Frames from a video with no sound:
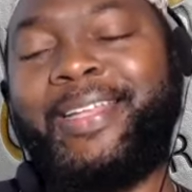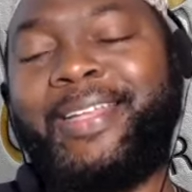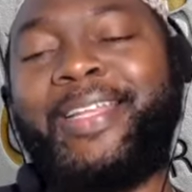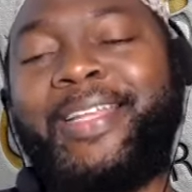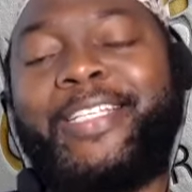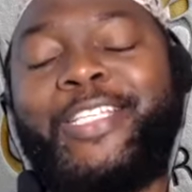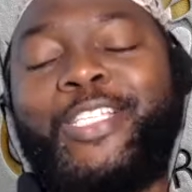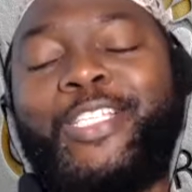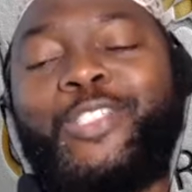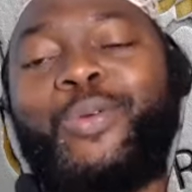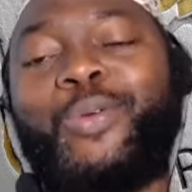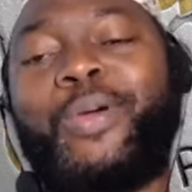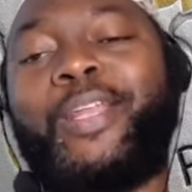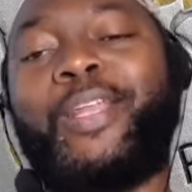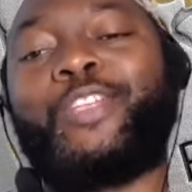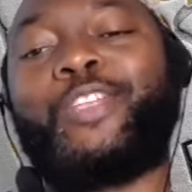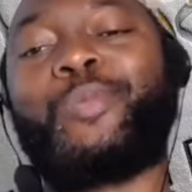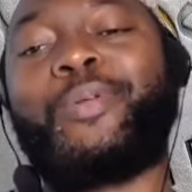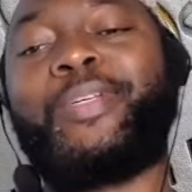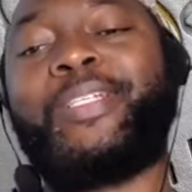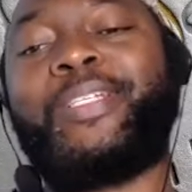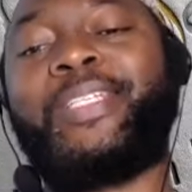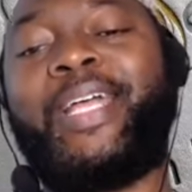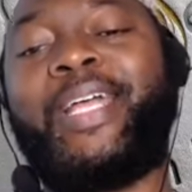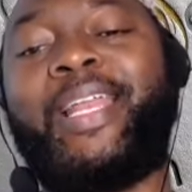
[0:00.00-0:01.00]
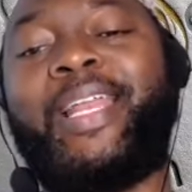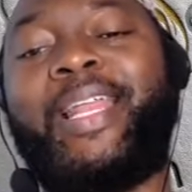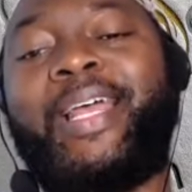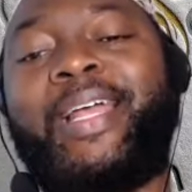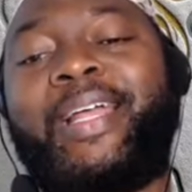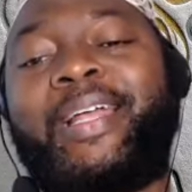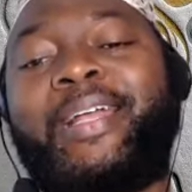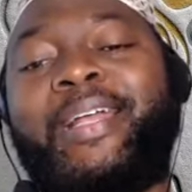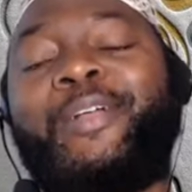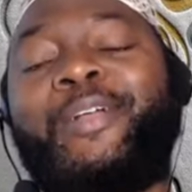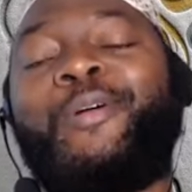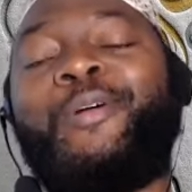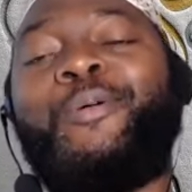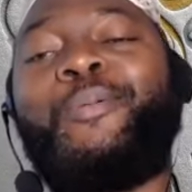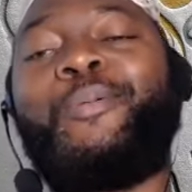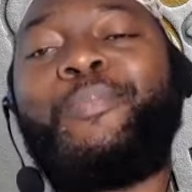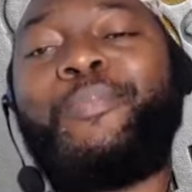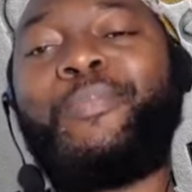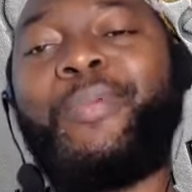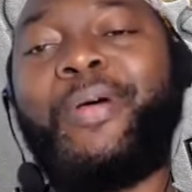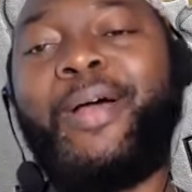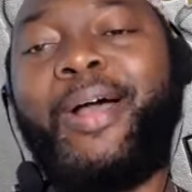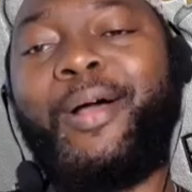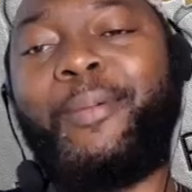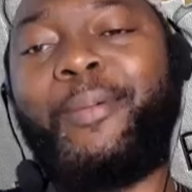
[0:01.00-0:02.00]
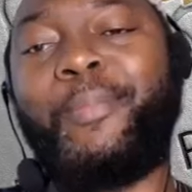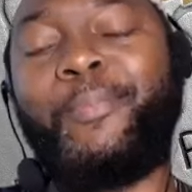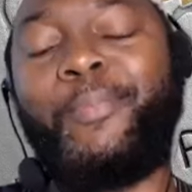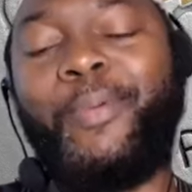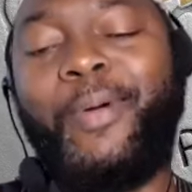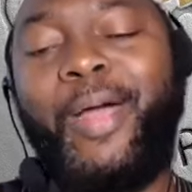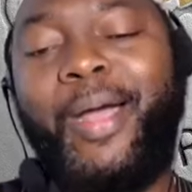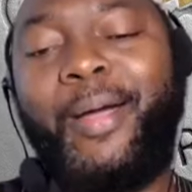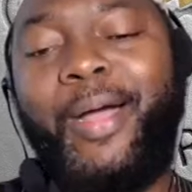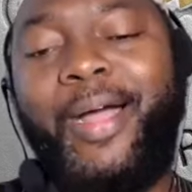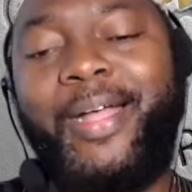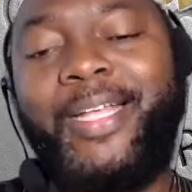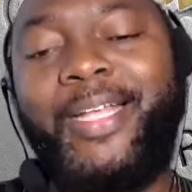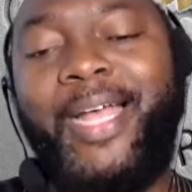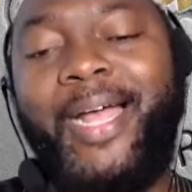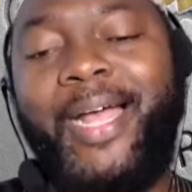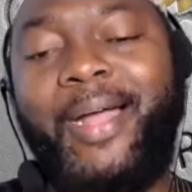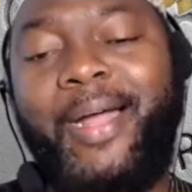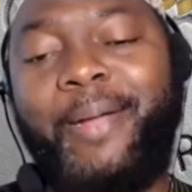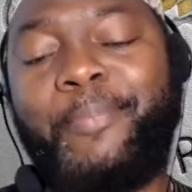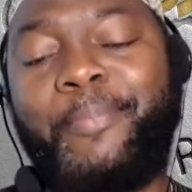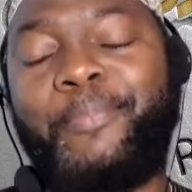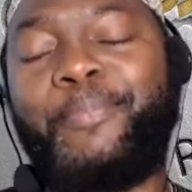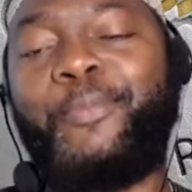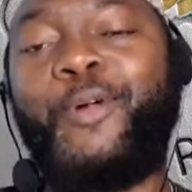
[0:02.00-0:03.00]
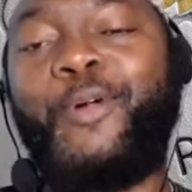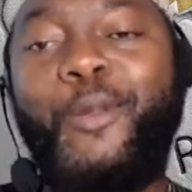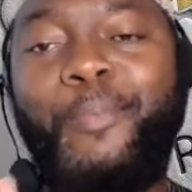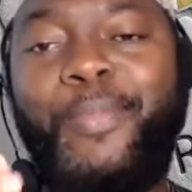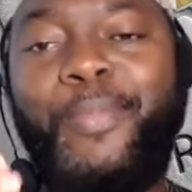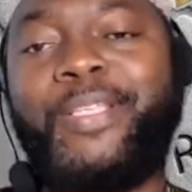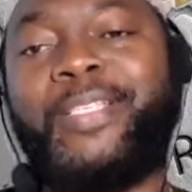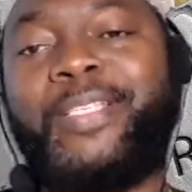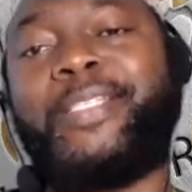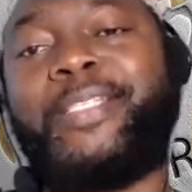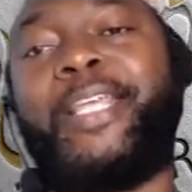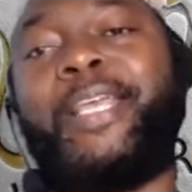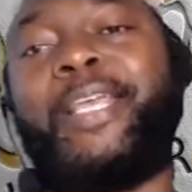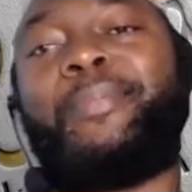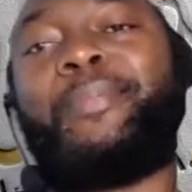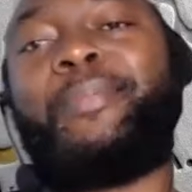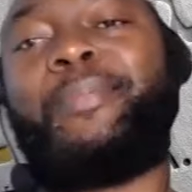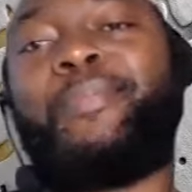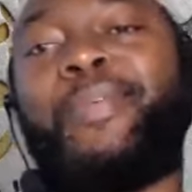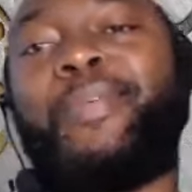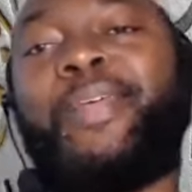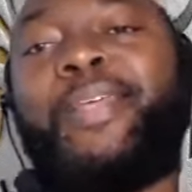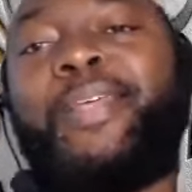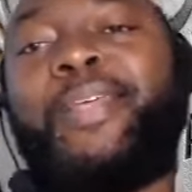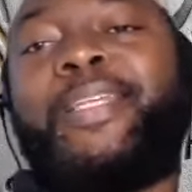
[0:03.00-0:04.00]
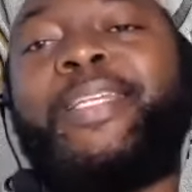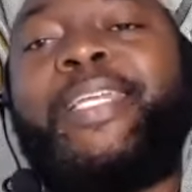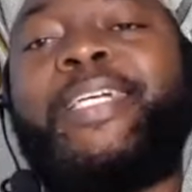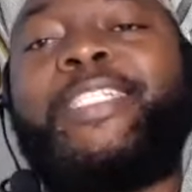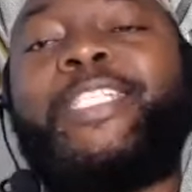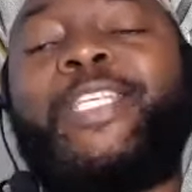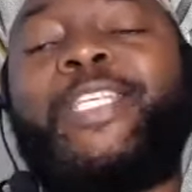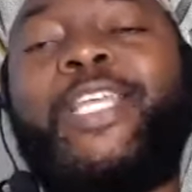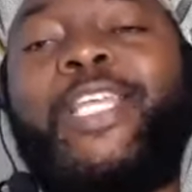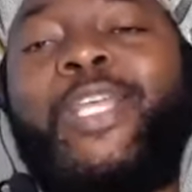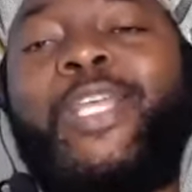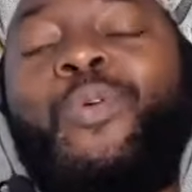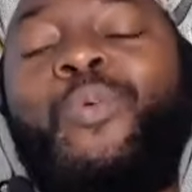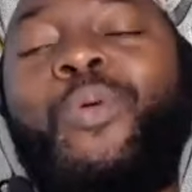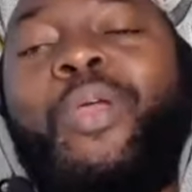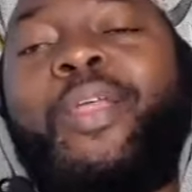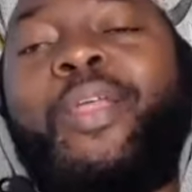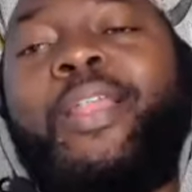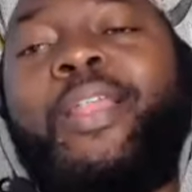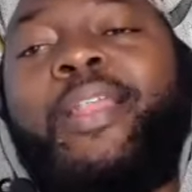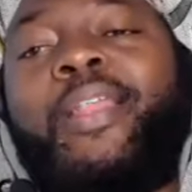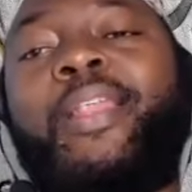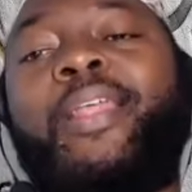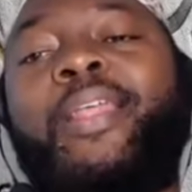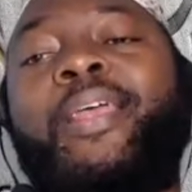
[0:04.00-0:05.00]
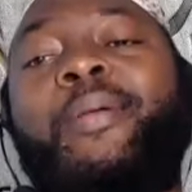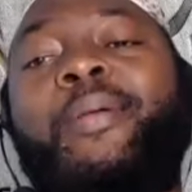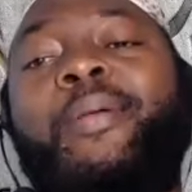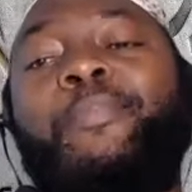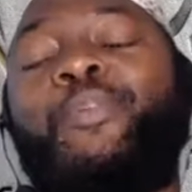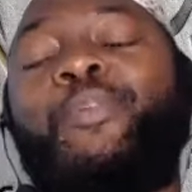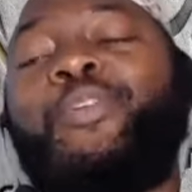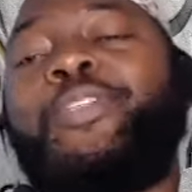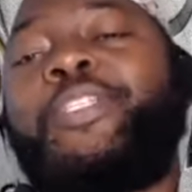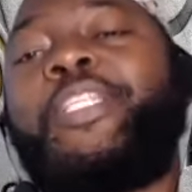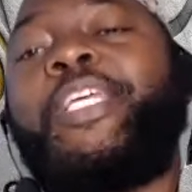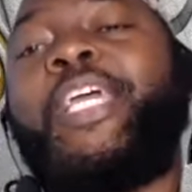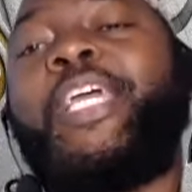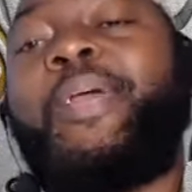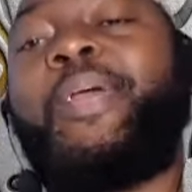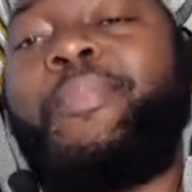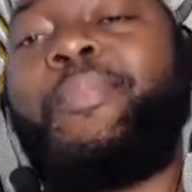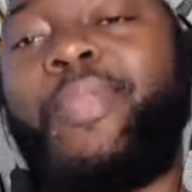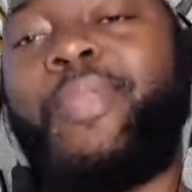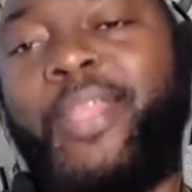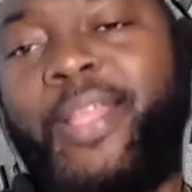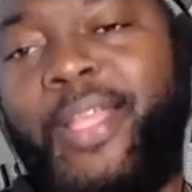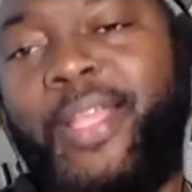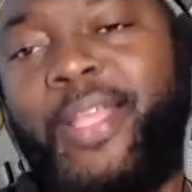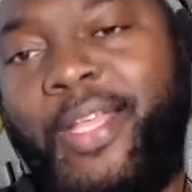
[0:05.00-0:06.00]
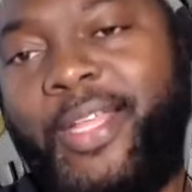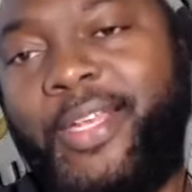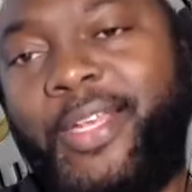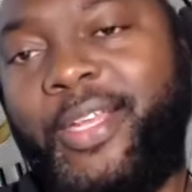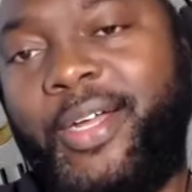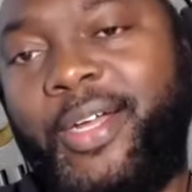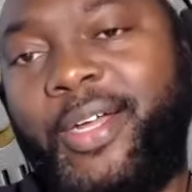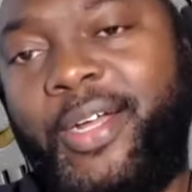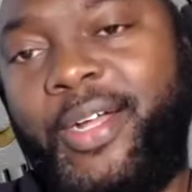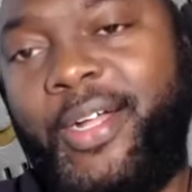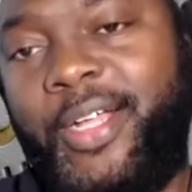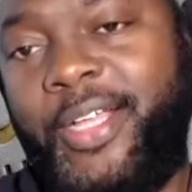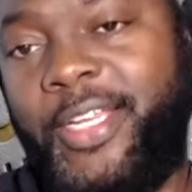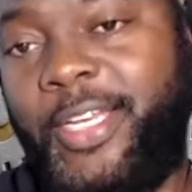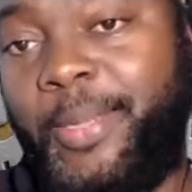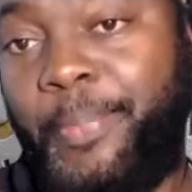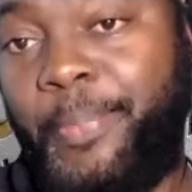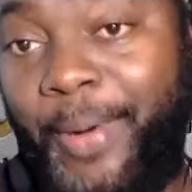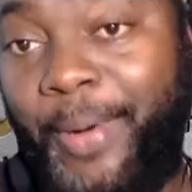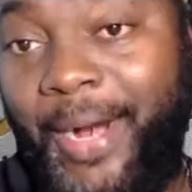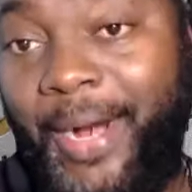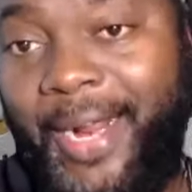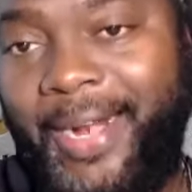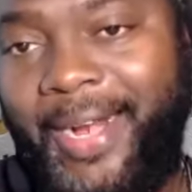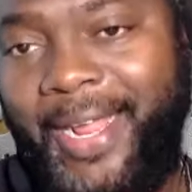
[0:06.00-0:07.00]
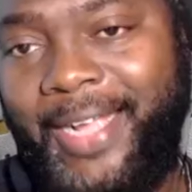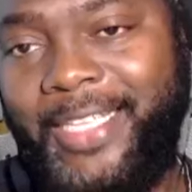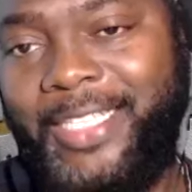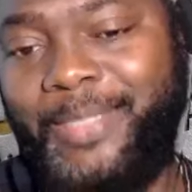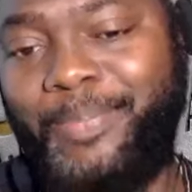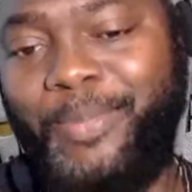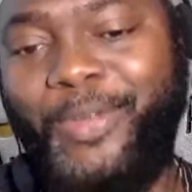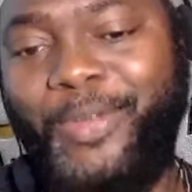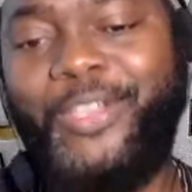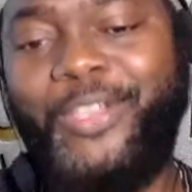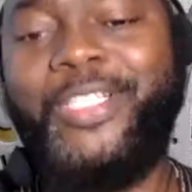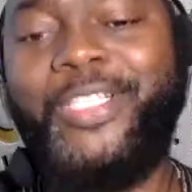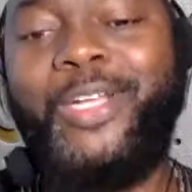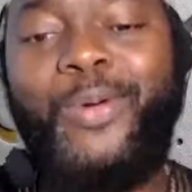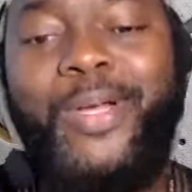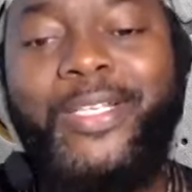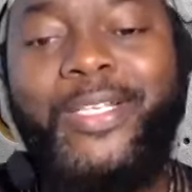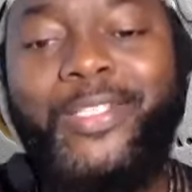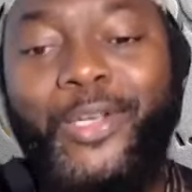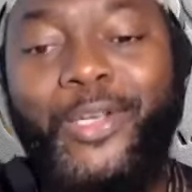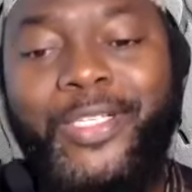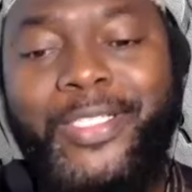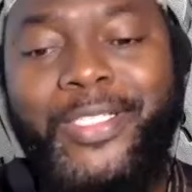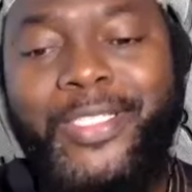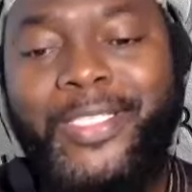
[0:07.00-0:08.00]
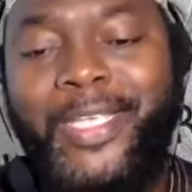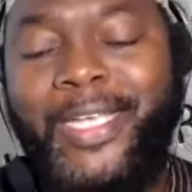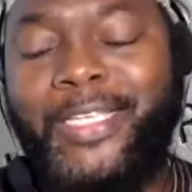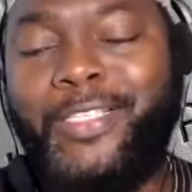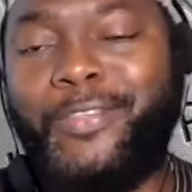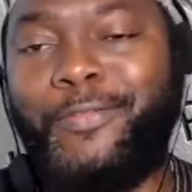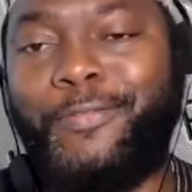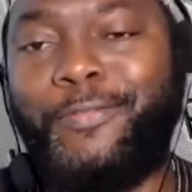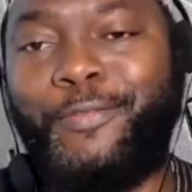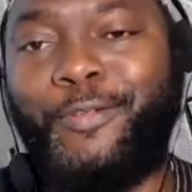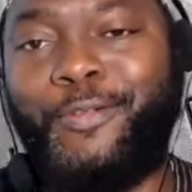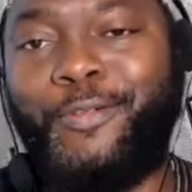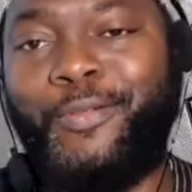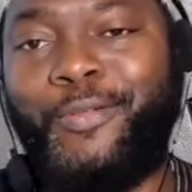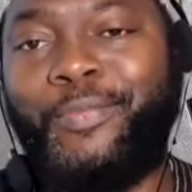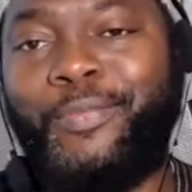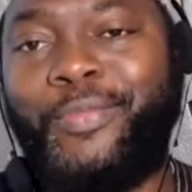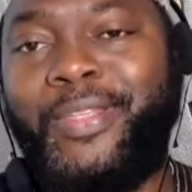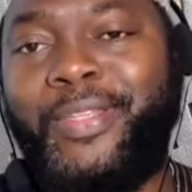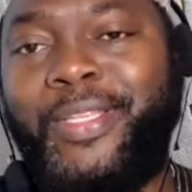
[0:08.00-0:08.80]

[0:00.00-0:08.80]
That is why Allah subhanahu wa ta'ala promised them that he will put them in the paradise, because they were successful